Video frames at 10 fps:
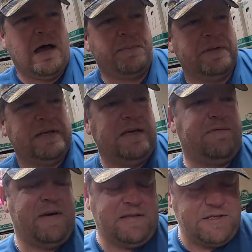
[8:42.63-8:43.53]
I
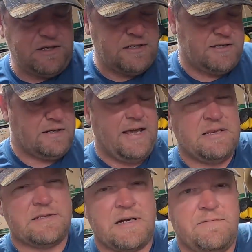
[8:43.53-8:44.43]
believe at this yard sale they had
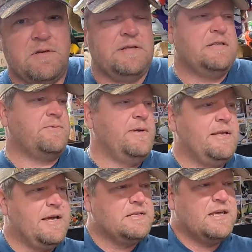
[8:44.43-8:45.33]
several of these
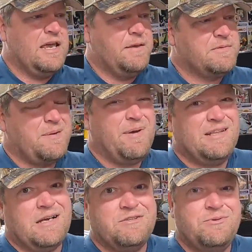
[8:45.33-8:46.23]
3DS games, and I
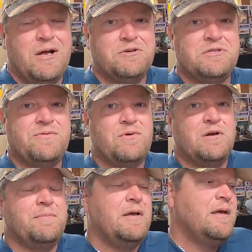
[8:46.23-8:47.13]
paid like $2 for
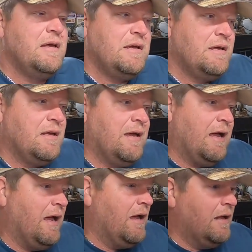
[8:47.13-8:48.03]
them.
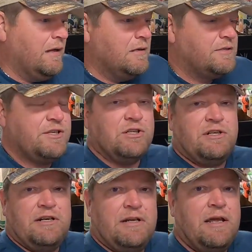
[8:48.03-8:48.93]
Still
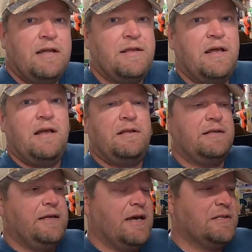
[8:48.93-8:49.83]
learning the
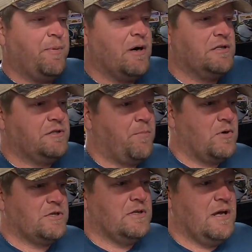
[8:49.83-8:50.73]
DS
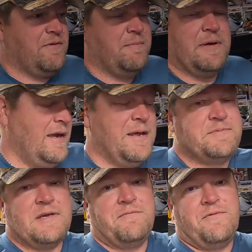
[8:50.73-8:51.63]
portion of it. Ended up
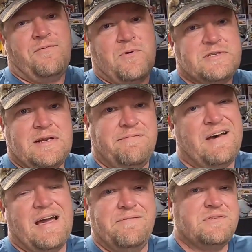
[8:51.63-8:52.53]
selling for
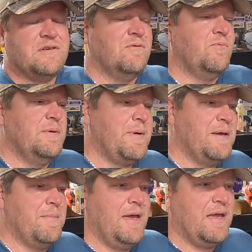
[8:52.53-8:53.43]
$4.75, so we
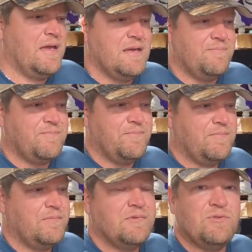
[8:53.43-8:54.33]
might make
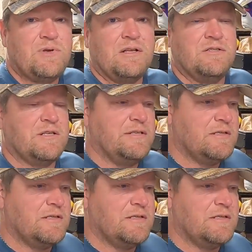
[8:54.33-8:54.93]
$2 on